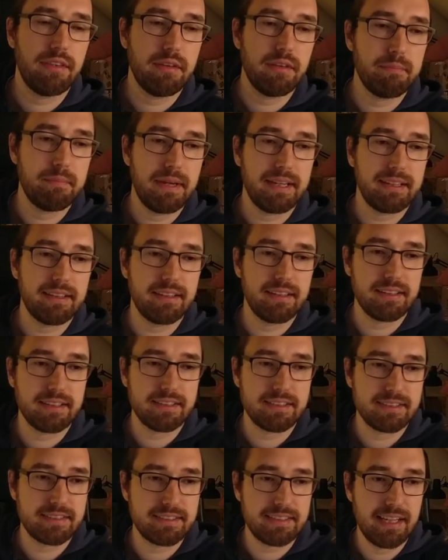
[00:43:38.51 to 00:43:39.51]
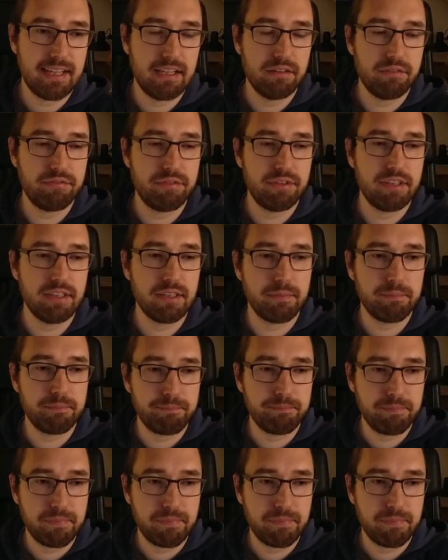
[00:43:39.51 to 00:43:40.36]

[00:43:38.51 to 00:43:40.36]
the magnet itself here,